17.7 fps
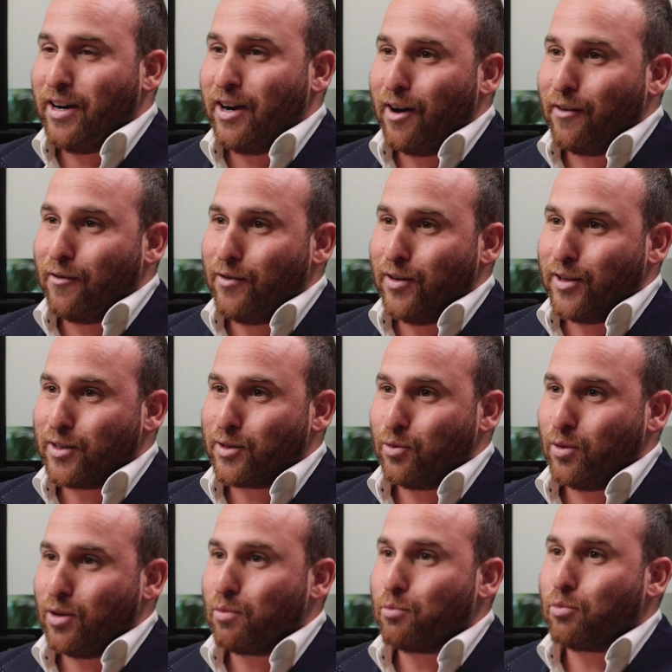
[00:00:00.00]
an office
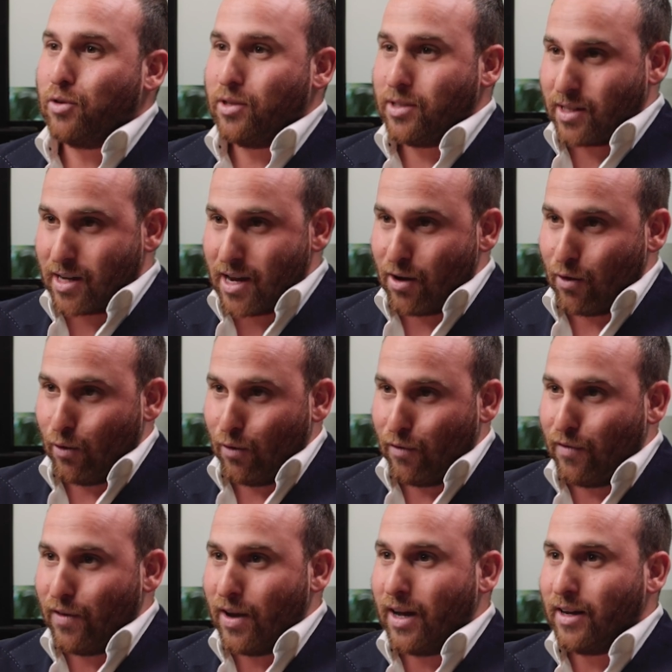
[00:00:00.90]
with Priska, who
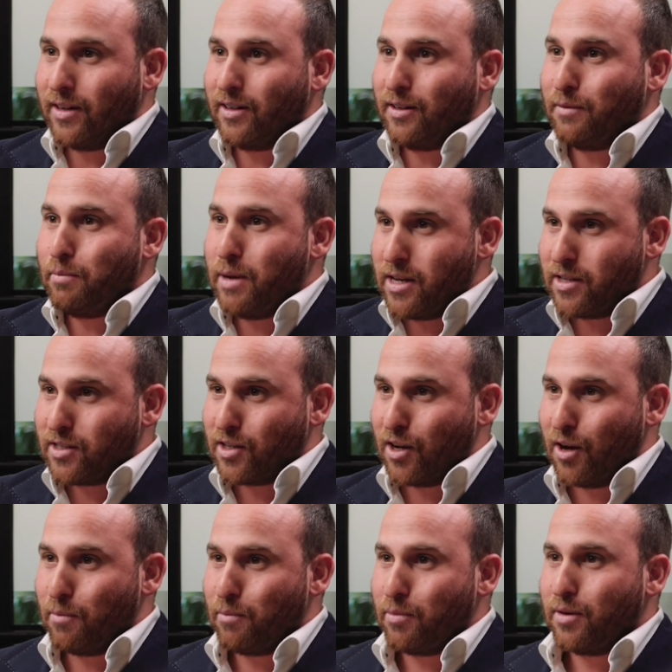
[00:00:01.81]
founded
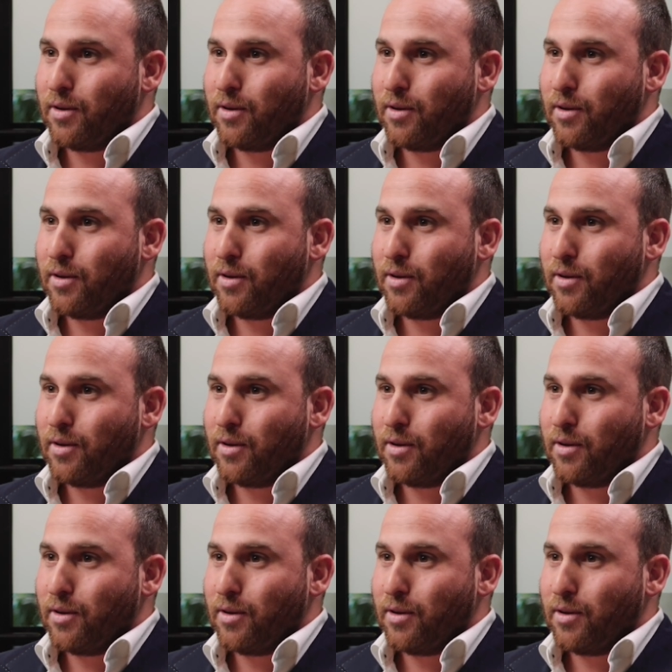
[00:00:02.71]
baresop.